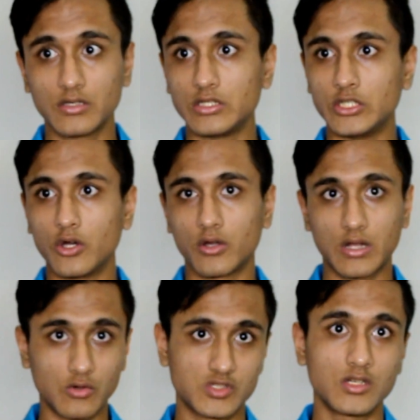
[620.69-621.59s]
your
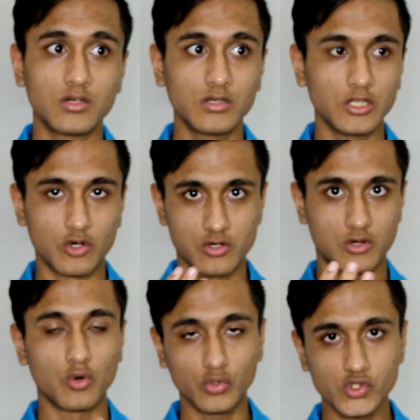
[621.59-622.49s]
counselor, your
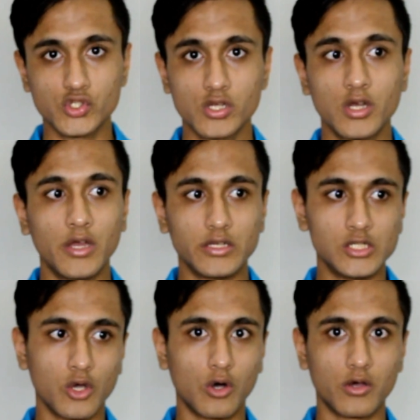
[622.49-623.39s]
coach,
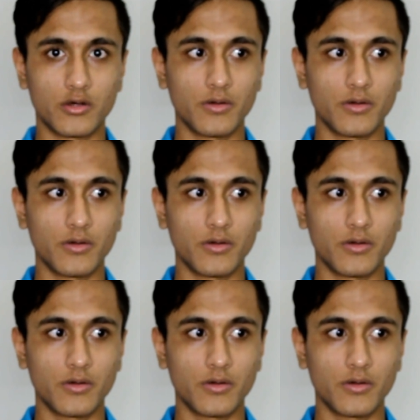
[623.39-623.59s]
your